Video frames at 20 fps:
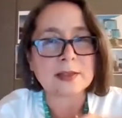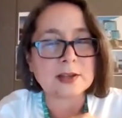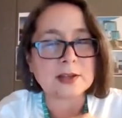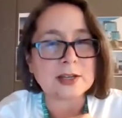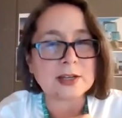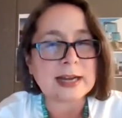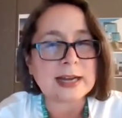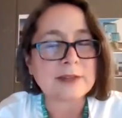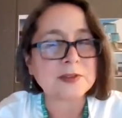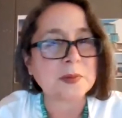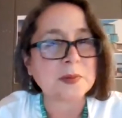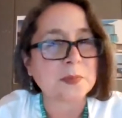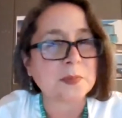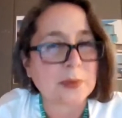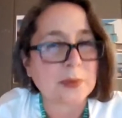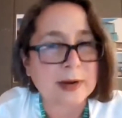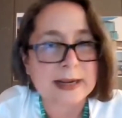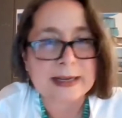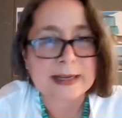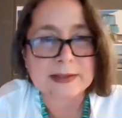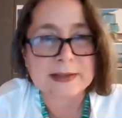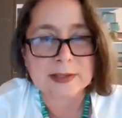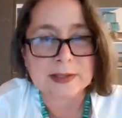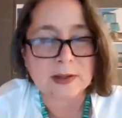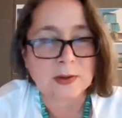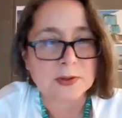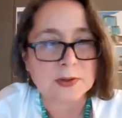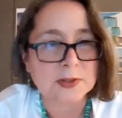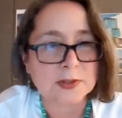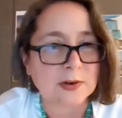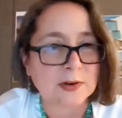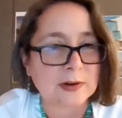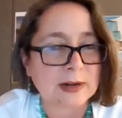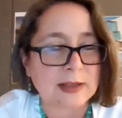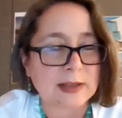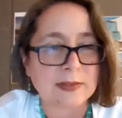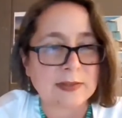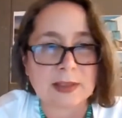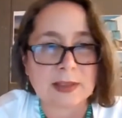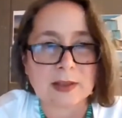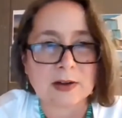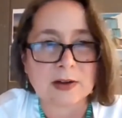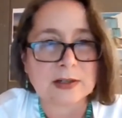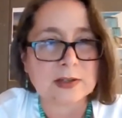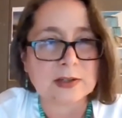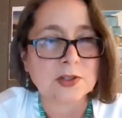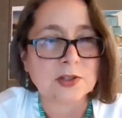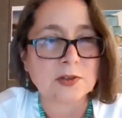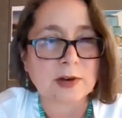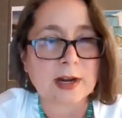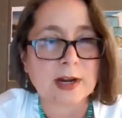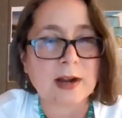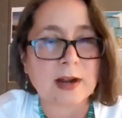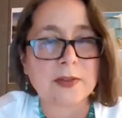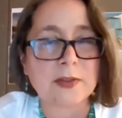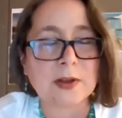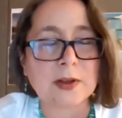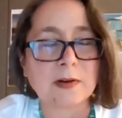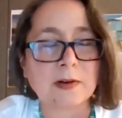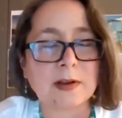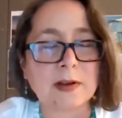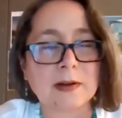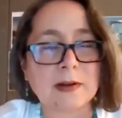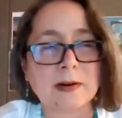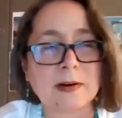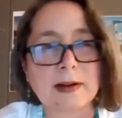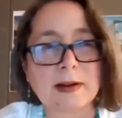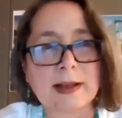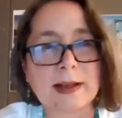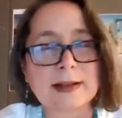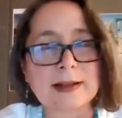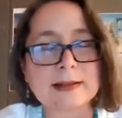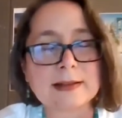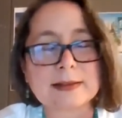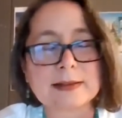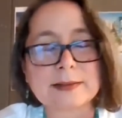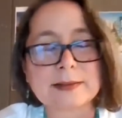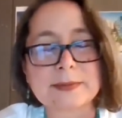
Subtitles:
you didn't have to braise those or nothing. They're just straight on the grill, correct?